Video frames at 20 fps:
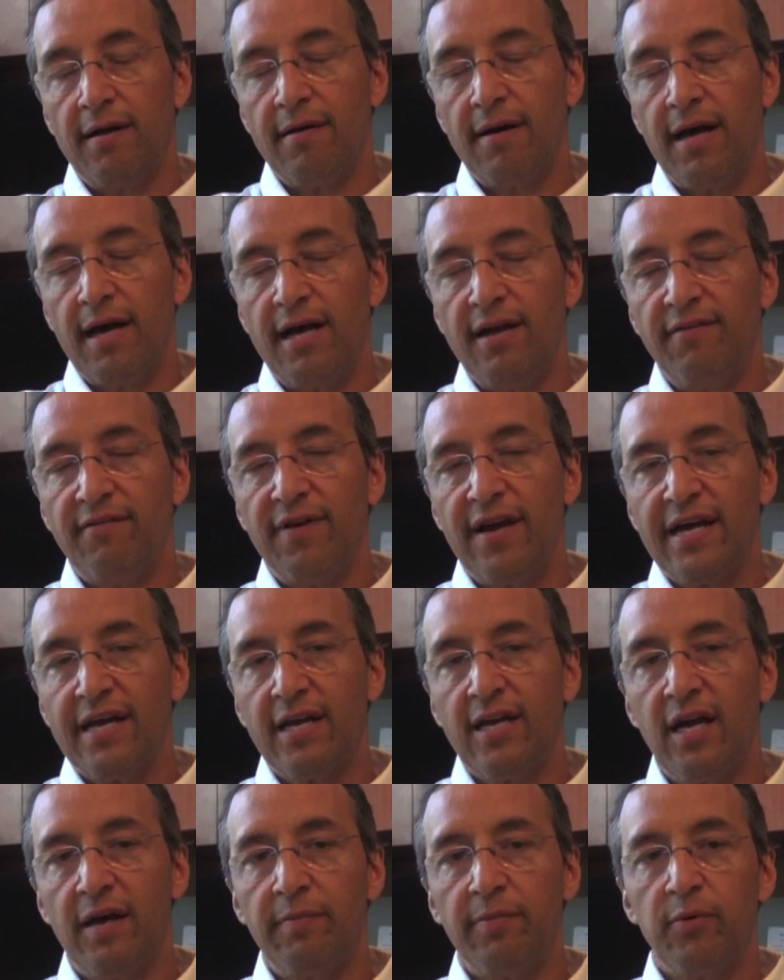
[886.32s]
If I can
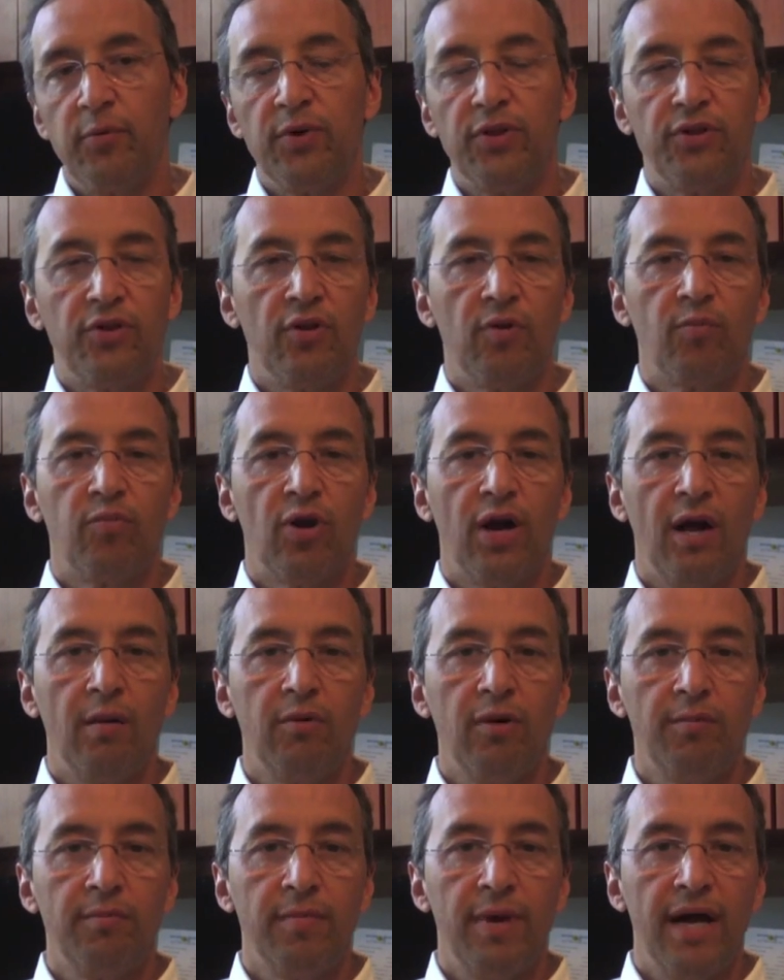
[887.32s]
help you with your
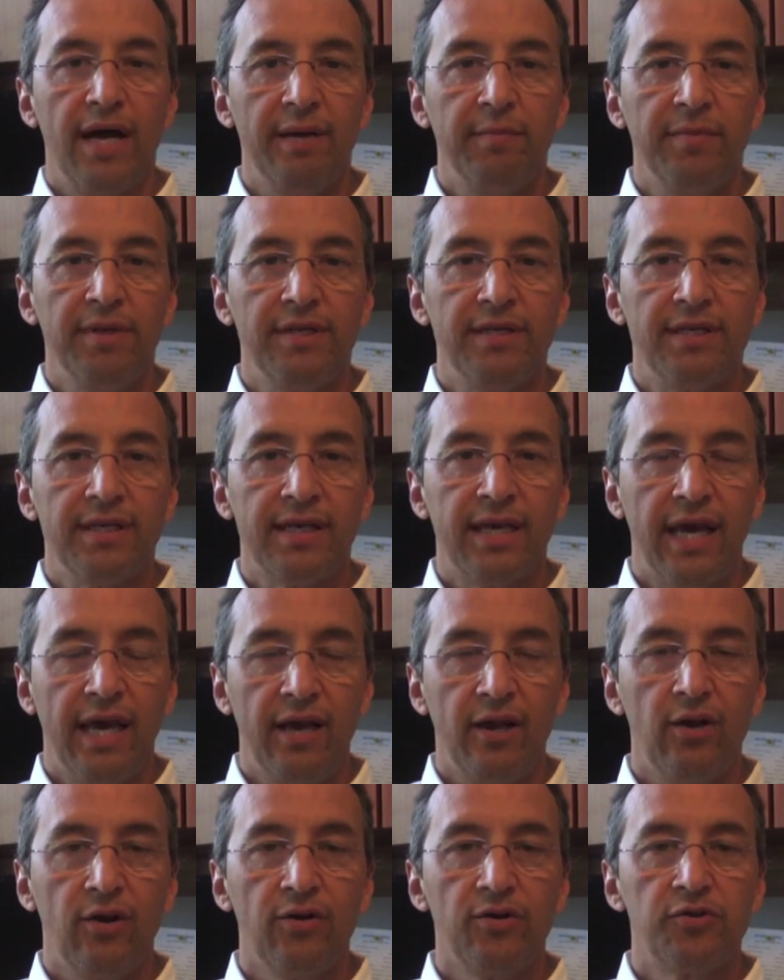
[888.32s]
problem, I'm in
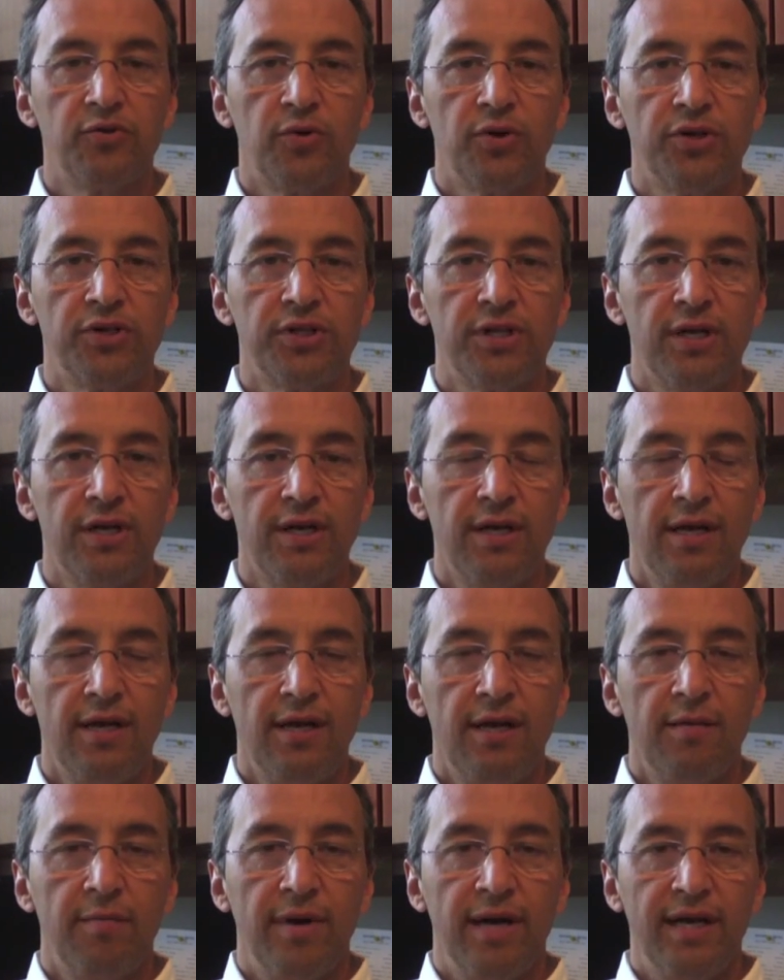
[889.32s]
Decatur, Georgia.
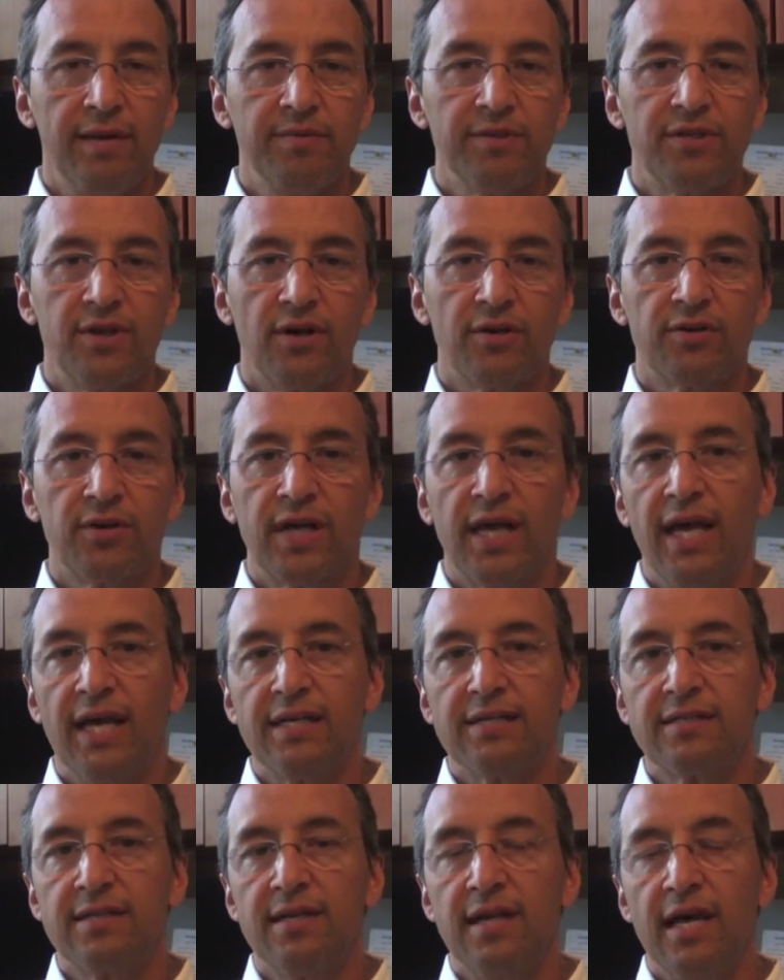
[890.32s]
My name is Dr.
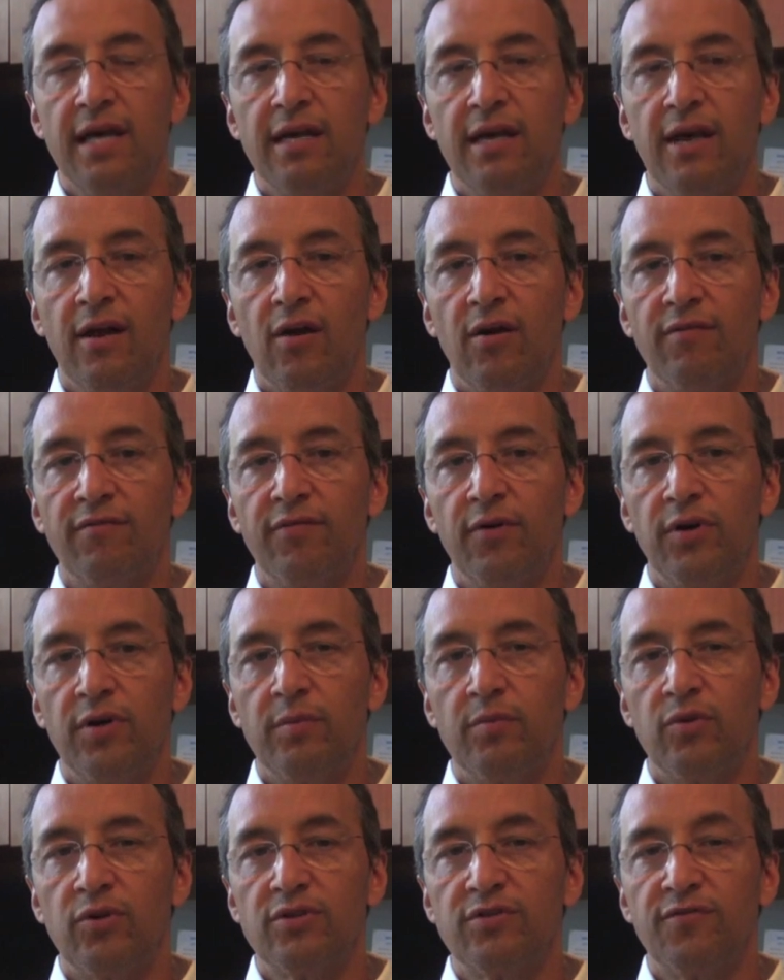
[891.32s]
Castanet, and our phone
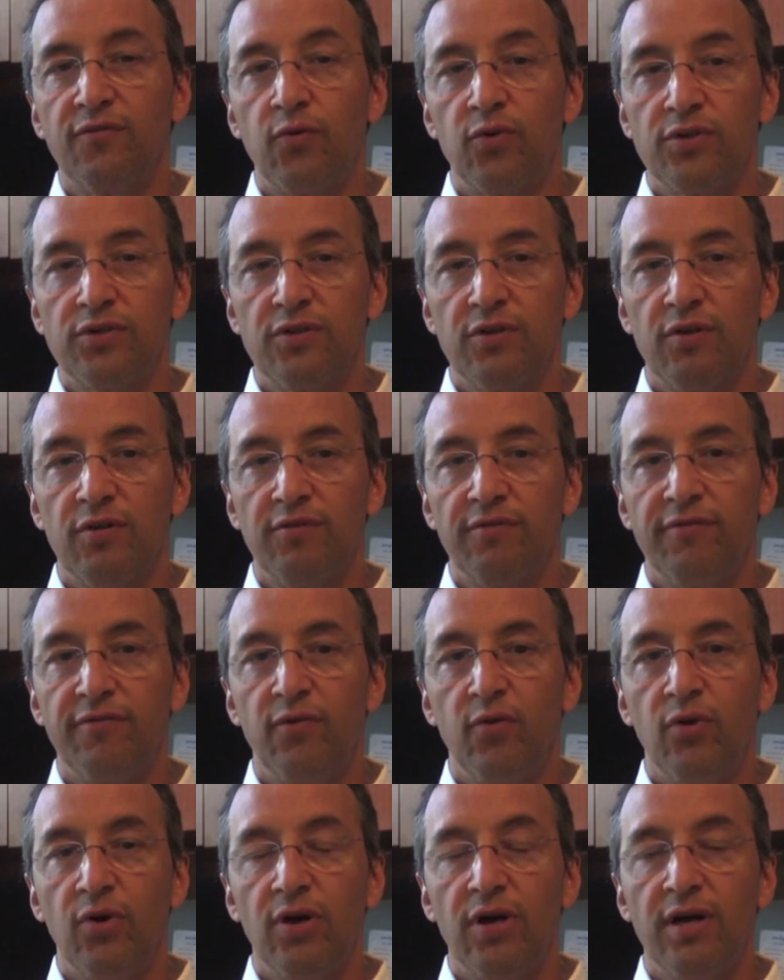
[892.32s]
number is
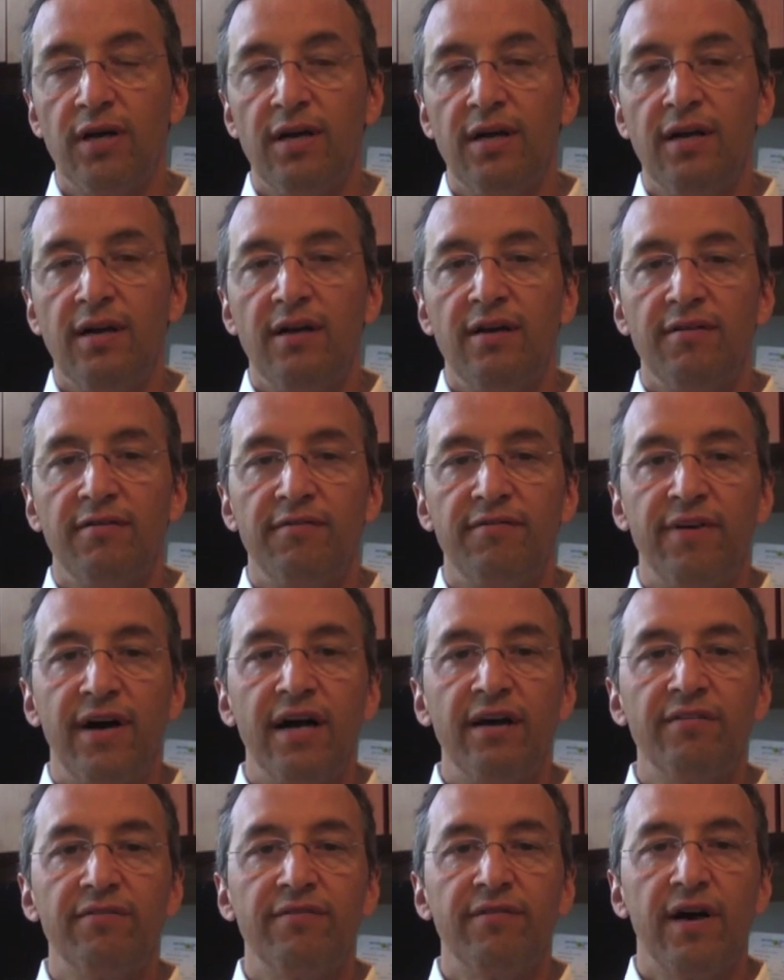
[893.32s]

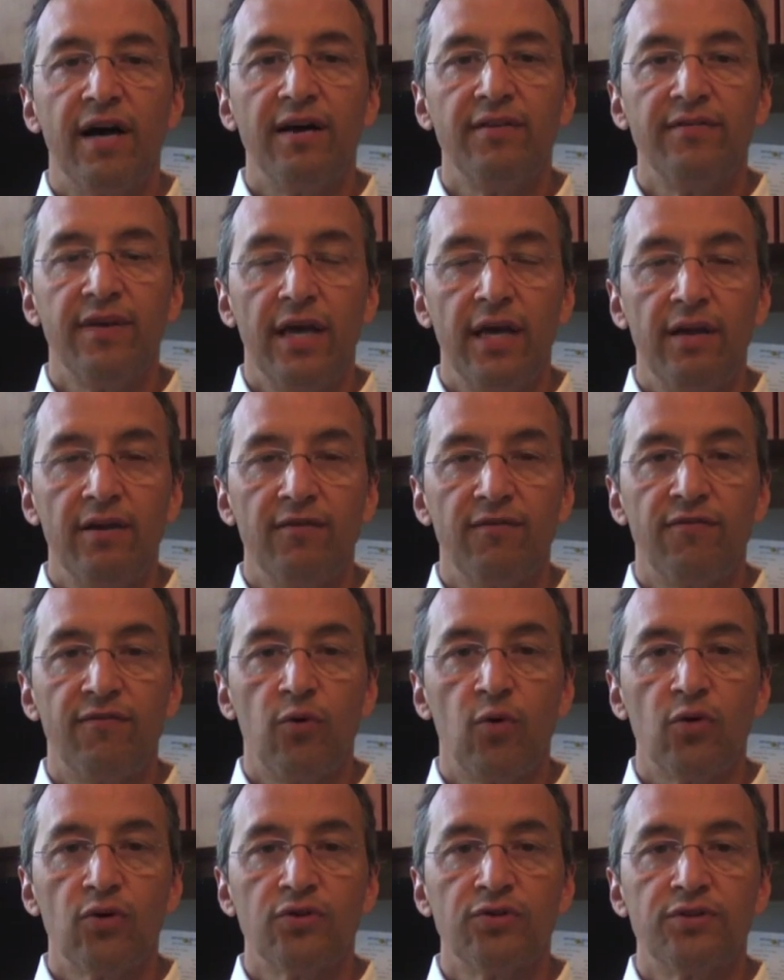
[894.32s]

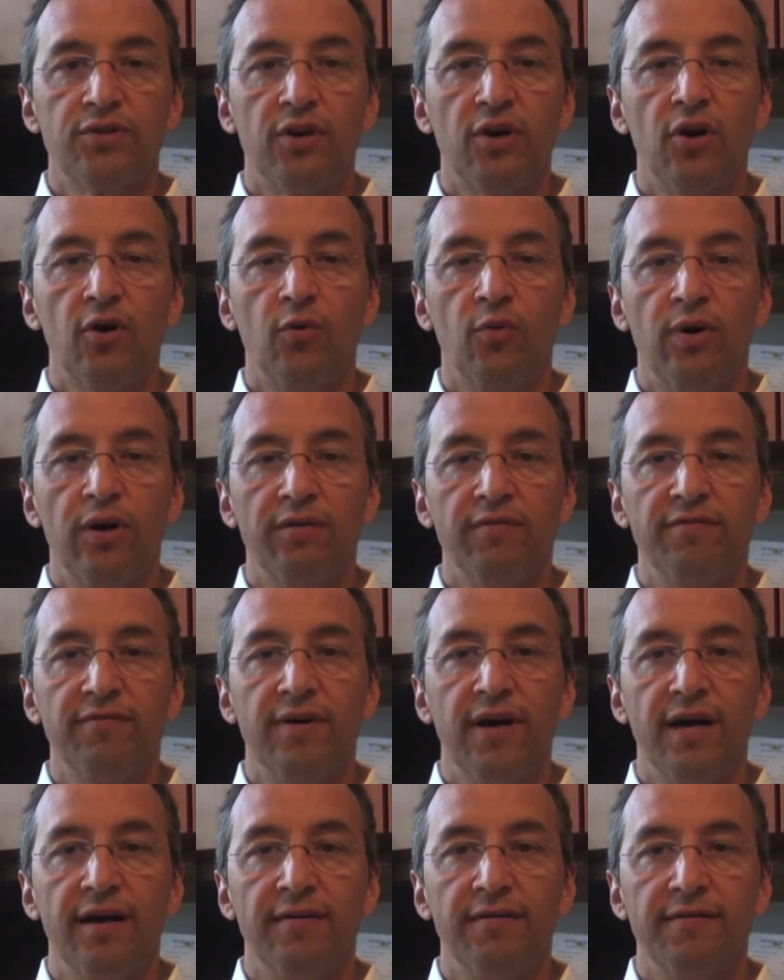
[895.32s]

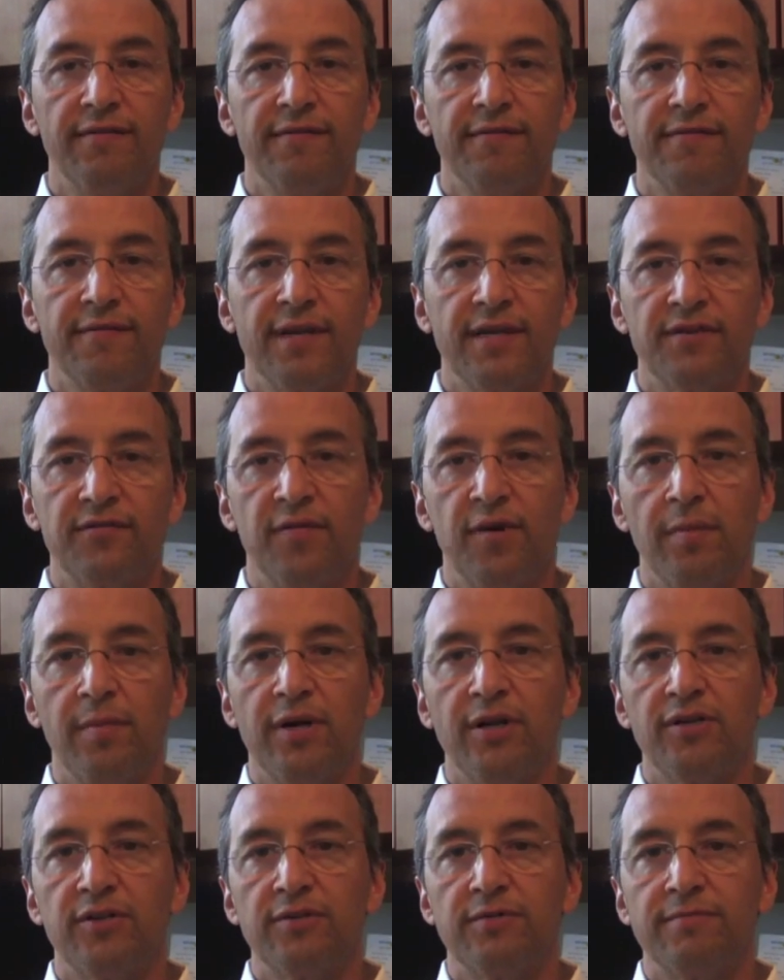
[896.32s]
404-558-4015. Thanks very
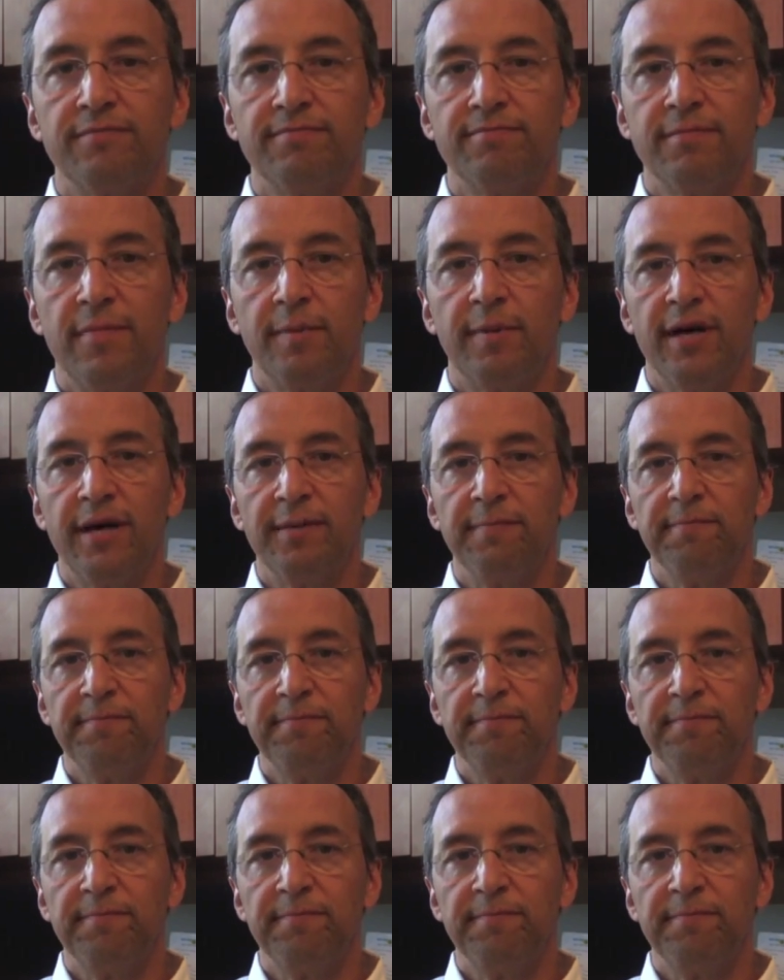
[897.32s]
much. Bye-bye.